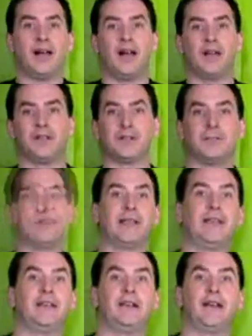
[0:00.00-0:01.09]
also
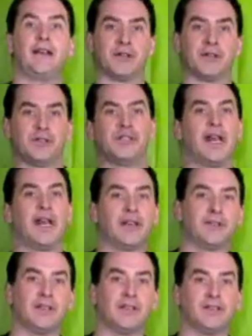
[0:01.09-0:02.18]
played in other
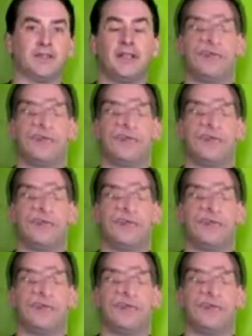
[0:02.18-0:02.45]
genres